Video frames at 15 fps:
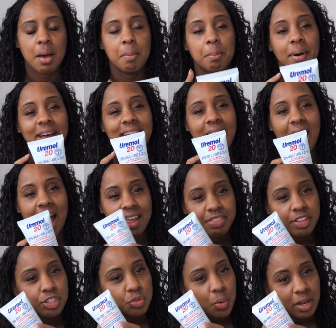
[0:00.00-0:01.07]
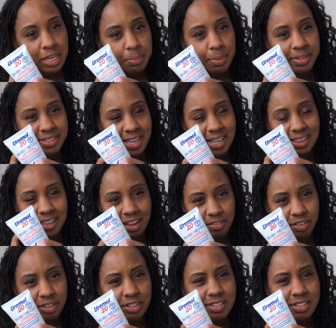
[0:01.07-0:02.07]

But at the 20% level,